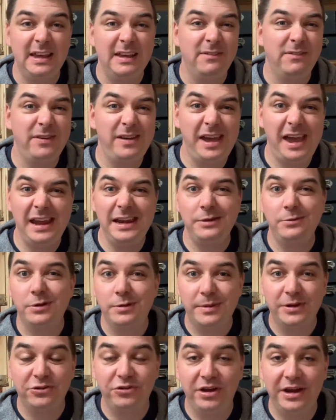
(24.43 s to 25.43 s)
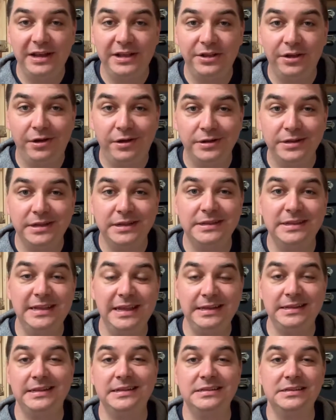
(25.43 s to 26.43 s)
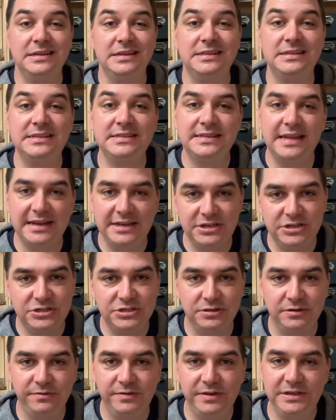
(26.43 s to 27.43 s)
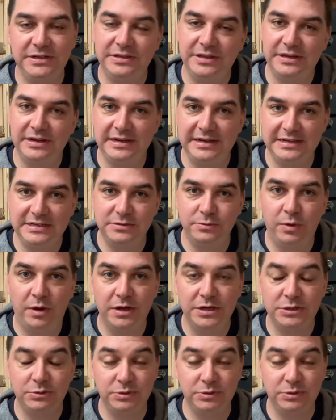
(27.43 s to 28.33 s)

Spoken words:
For any one of my training courses, this is an essential video that you need to watch,